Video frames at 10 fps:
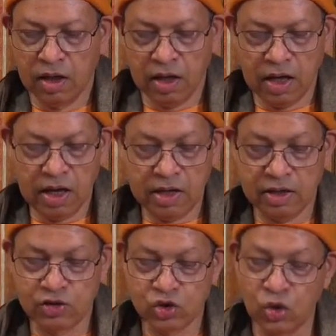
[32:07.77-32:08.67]

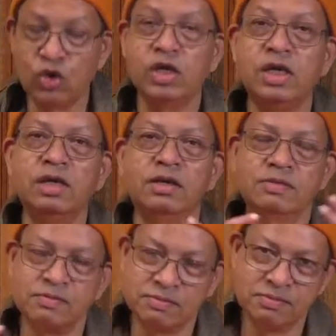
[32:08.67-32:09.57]
And so he
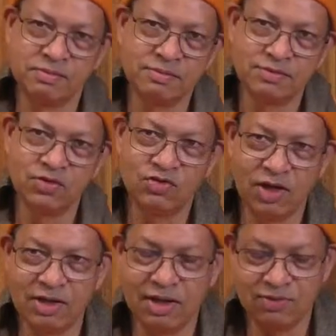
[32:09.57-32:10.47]

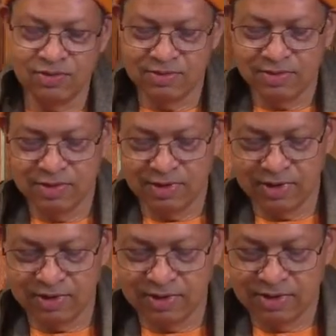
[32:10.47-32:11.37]
fell down. Yeah.